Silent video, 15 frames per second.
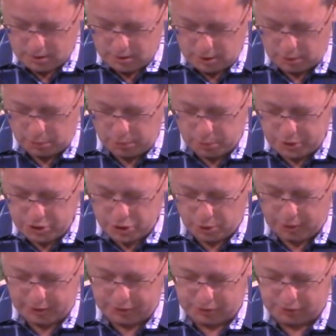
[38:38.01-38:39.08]
And we
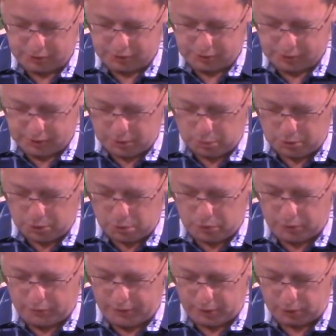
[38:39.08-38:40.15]
rejoice in what you
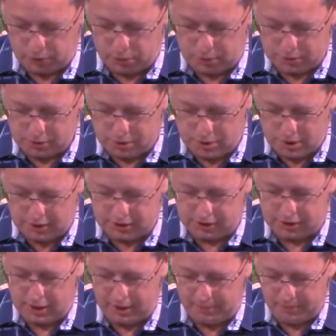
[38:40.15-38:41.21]
reveal to us. In Jesus'
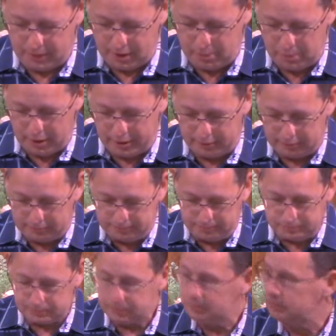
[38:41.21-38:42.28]
name, amen.
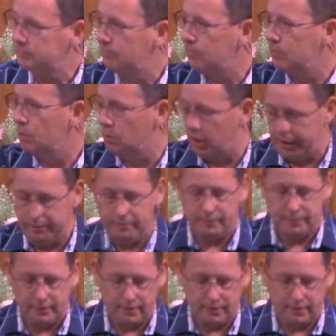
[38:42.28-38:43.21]
Ryan?